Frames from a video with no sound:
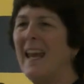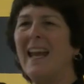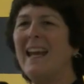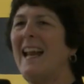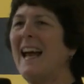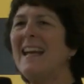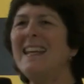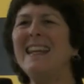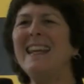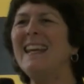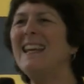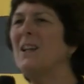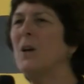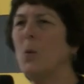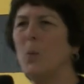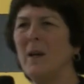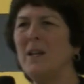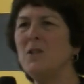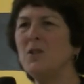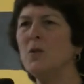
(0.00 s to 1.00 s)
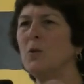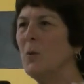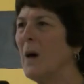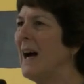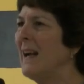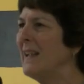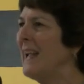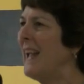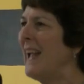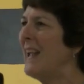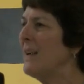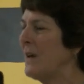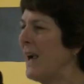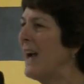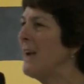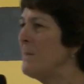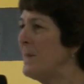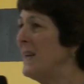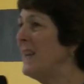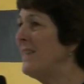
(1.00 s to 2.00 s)
And I can't go into,
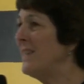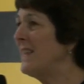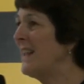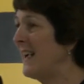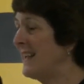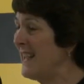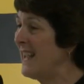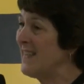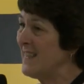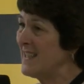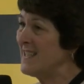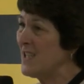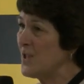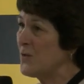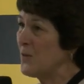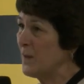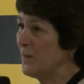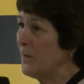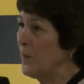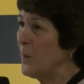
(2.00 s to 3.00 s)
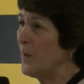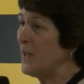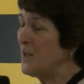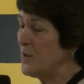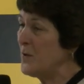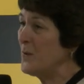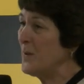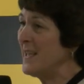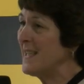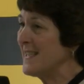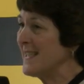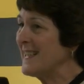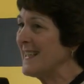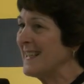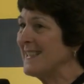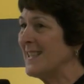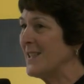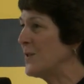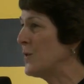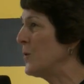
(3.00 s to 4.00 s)
I've been in, again, the district 42 years,
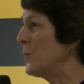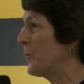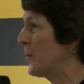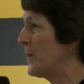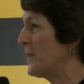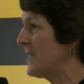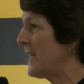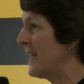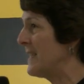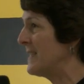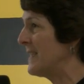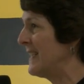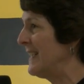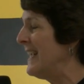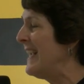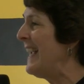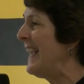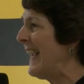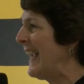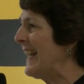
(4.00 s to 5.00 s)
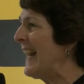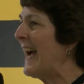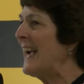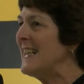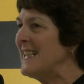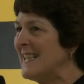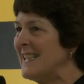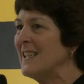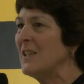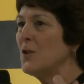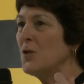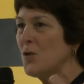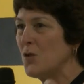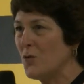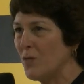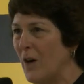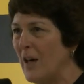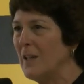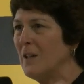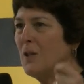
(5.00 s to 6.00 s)
six as superintendent, and I still
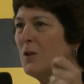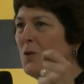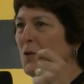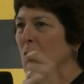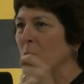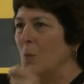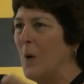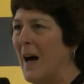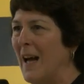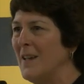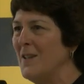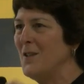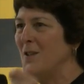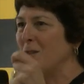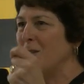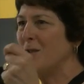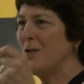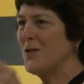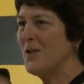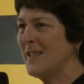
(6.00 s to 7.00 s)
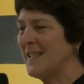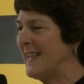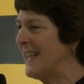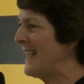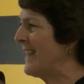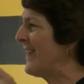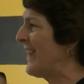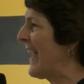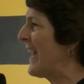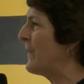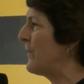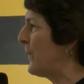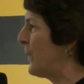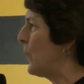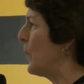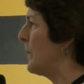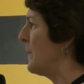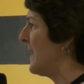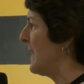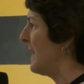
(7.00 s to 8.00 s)
struggle to understand that
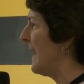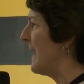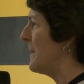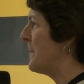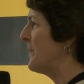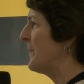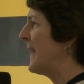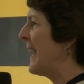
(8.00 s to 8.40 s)
formula.